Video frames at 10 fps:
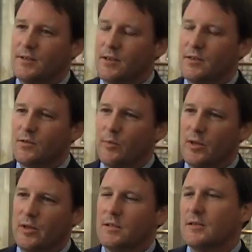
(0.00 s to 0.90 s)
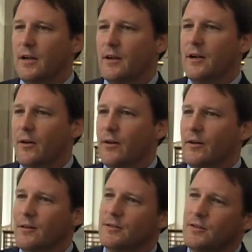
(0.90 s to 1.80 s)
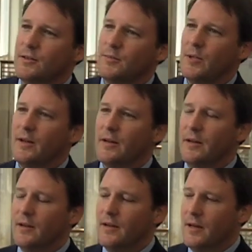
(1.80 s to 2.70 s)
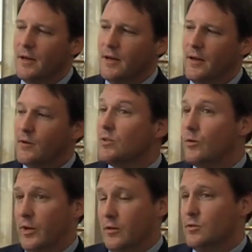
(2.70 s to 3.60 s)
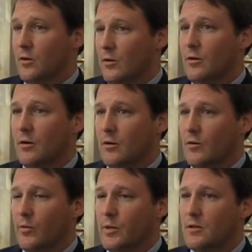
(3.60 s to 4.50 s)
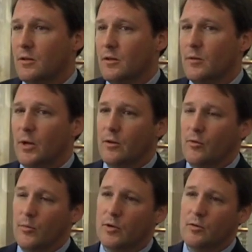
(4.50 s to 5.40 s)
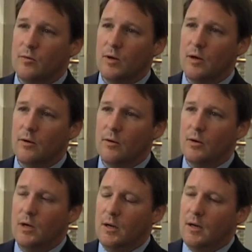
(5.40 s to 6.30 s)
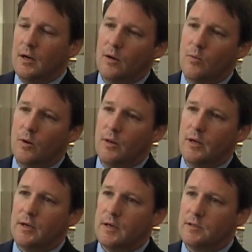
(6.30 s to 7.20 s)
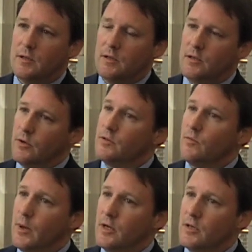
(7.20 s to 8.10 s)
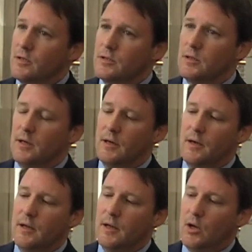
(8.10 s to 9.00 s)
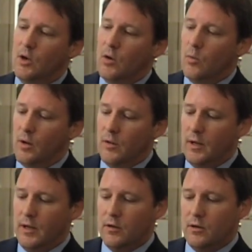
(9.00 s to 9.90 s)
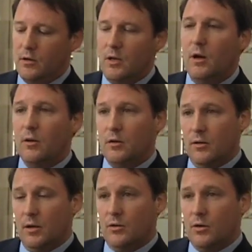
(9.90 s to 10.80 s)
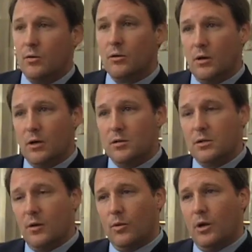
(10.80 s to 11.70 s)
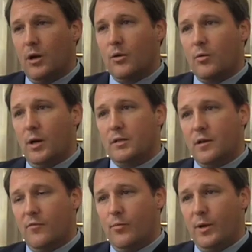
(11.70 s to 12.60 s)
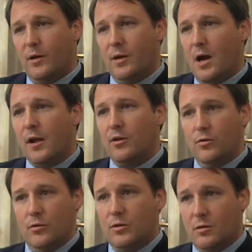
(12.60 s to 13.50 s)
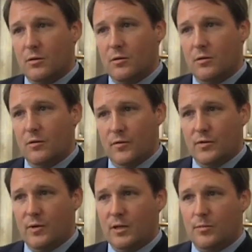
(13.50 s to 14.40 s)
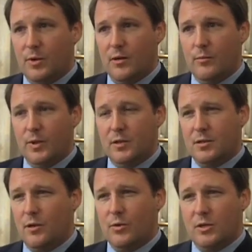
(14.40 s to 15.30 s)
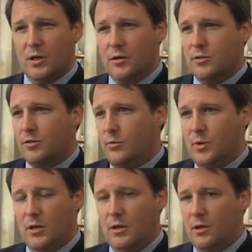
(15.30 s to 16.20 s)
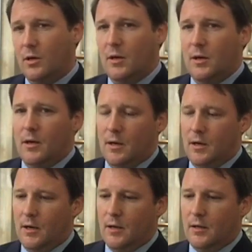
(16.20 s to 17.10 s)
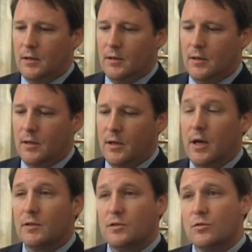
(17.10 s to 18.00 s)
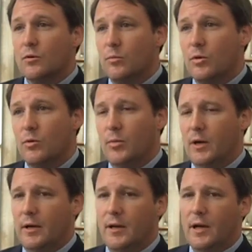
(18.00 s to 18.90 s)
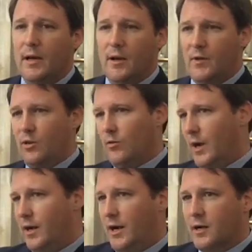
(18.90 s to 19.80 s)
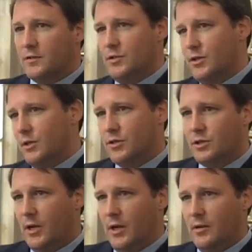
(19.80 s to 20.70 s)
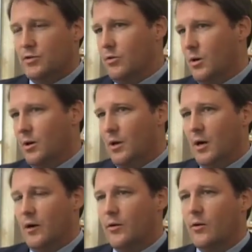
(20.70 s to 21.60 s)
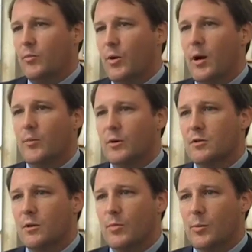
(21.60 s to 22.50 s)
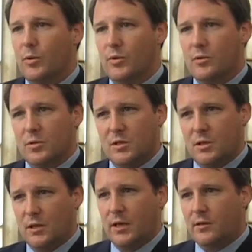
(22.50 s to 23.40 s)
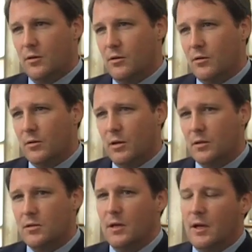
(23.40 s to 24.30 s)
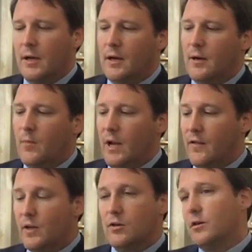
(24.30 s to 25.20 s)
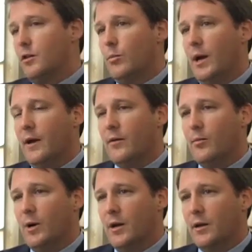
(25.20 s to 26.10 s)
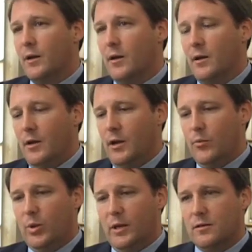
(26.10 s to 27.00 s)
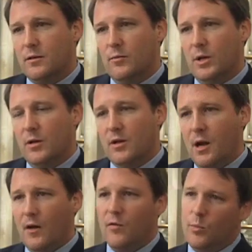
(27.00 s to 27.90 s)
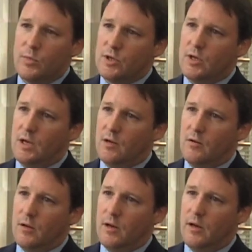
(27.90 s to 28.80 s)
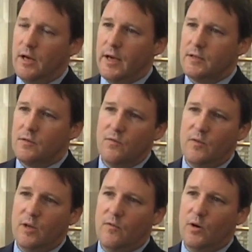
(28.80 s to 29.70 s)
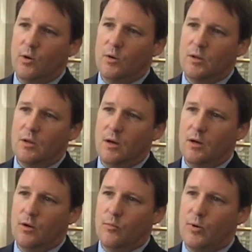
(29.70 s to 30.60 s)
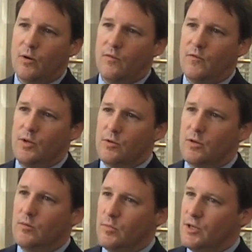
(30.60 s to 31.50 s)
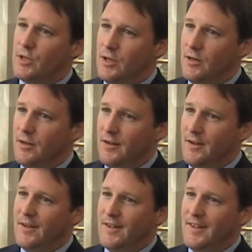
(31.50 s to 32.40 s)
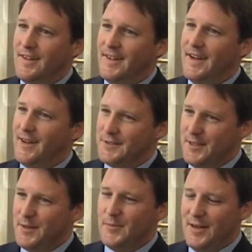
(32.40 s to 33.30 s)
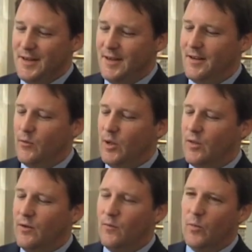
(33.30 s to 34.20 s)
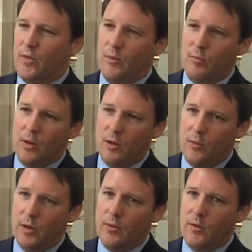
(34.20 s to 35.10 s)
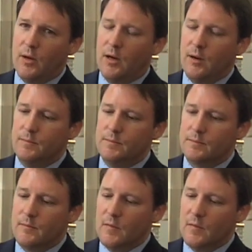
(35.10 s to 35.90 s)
So this is a really exciting area, lung transplant. And uh, there was a New England Journal article recently by the group in Toronto uh, where they tested a series of patients uh, where they took don uh, donor lungs that would otherwise have been not used for transplant because they were judged to be uh, uh, not suitable by not having the right oxygen exchange or other parameters that people use to select the donor lungs. Um, and they took them out of the body and placed him in a novel machine, an ex vivo lung perfusion machine. Outside the body. Outside the body, with it with the with um,